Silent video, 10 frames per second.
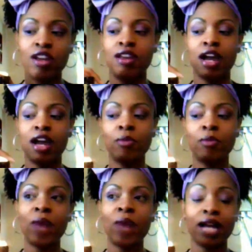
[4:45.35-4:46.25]
And I remember
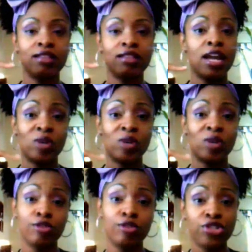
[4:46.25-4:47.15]
back in the day when I
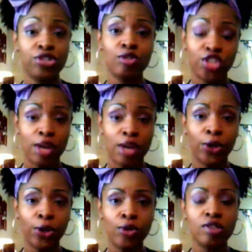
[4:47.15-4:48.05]
used to use
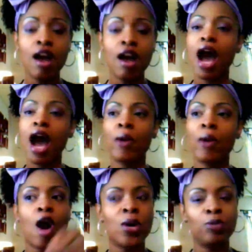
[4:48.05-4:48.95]
shampoos, I would
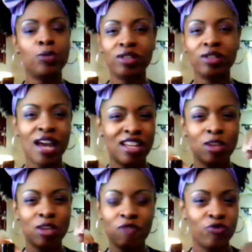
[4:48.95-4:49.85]
always put like
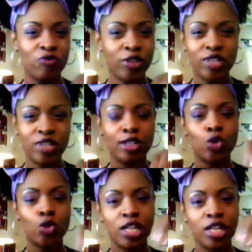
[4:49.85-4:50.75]
anywhere from 15 to
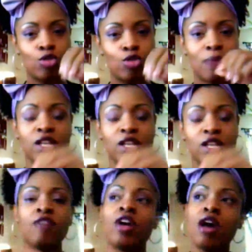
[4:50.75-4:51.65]
20 drops
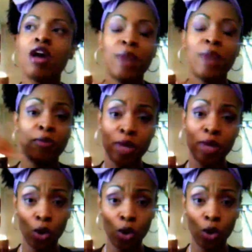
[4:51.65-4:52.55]
of peppermint
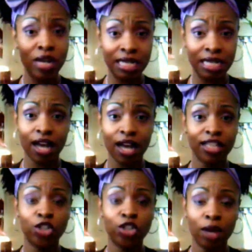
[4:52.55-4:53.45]
oil inside the
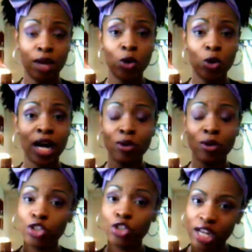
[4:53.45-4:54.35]
shampoo bottle and
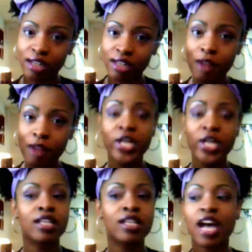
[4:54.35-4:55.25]
shake it up
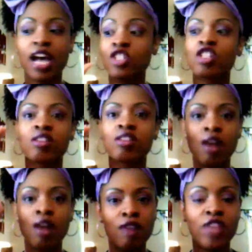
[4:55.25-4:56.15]
because I just
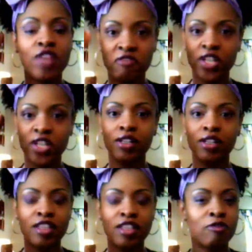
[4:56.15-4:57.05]
love that feeling,
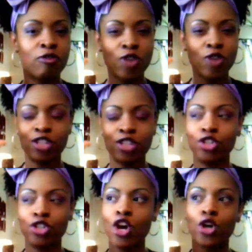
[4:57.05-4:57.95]
that fresh,
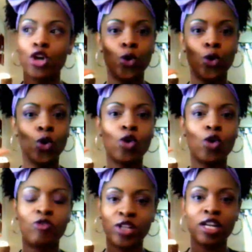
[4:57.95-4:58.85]
cool
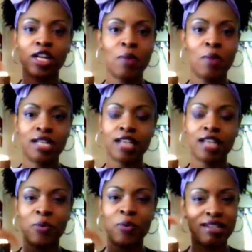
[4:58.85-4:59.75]
feeling on my scalp,
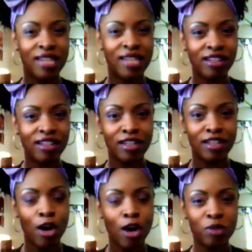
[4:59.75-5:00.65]
and that tingling that
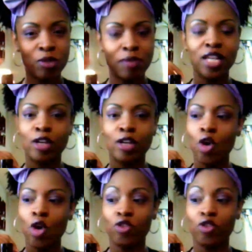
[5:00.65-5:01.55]
helps stimulate
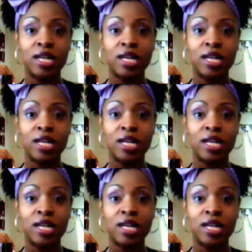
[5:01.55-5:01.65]
growth on my